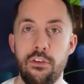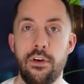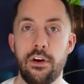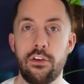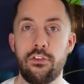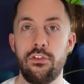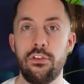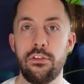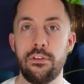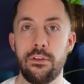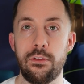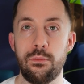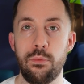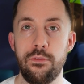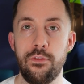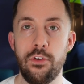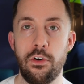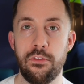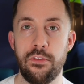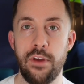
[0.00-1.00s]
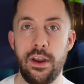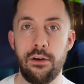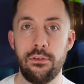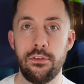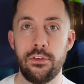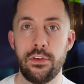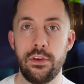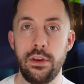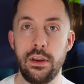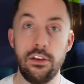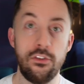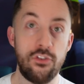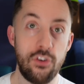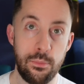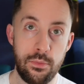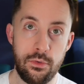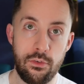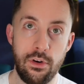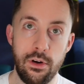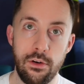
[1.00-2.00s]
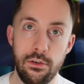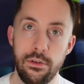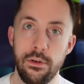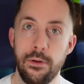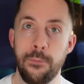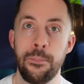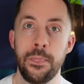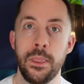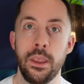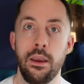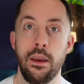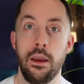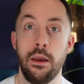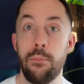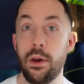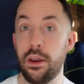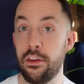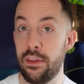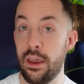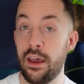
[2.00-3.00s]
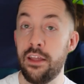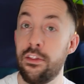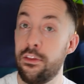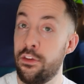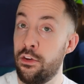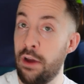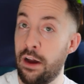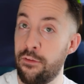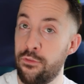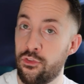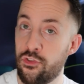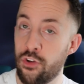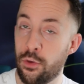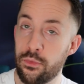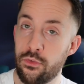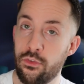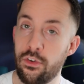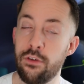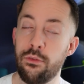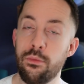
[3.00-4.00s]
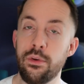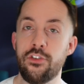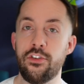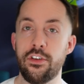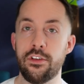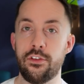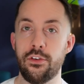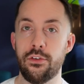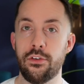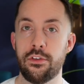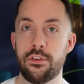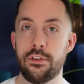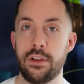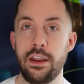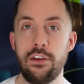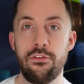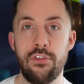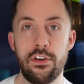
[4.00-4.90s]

of our cruises we've not found in Chops Grill. But you have your Chops Grill, which is your steak